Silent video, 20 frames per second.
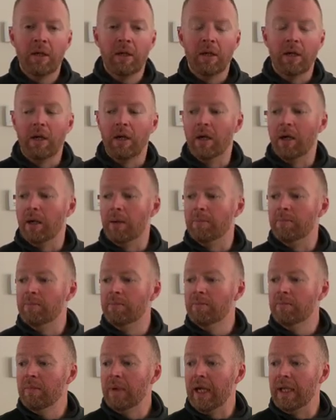
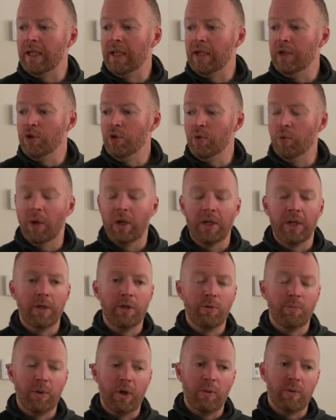And then you
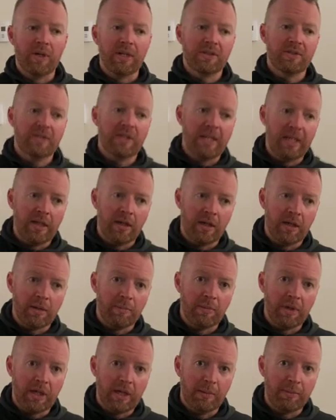probably want to skin on
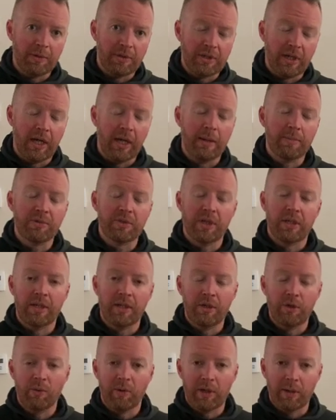them a couple times, and
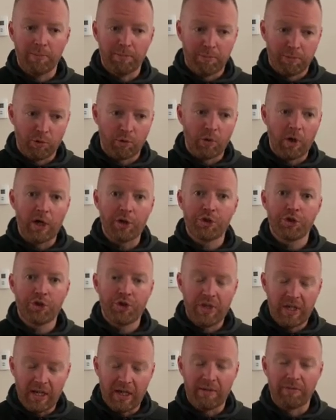then you want to brush
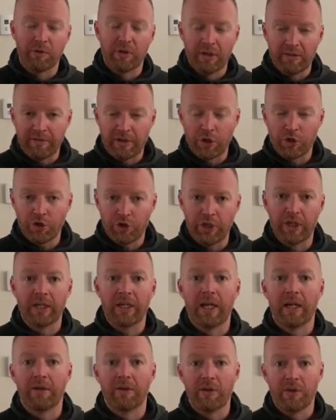the ever-living
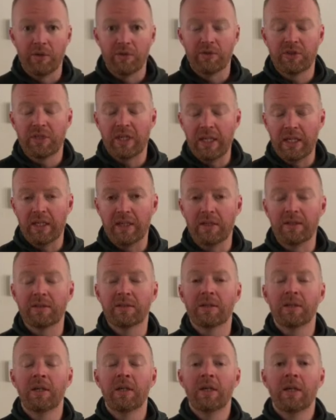shit out of those
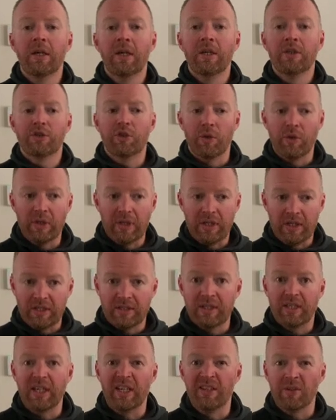skis so that the
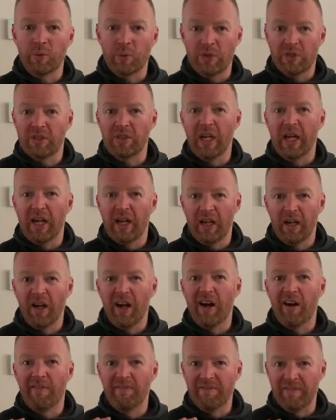skins will stick.
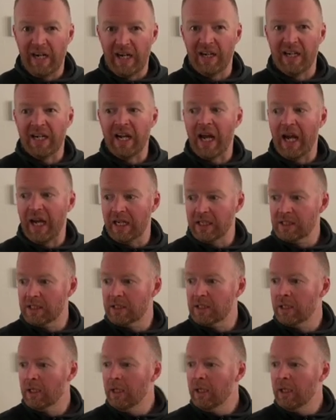Very nice.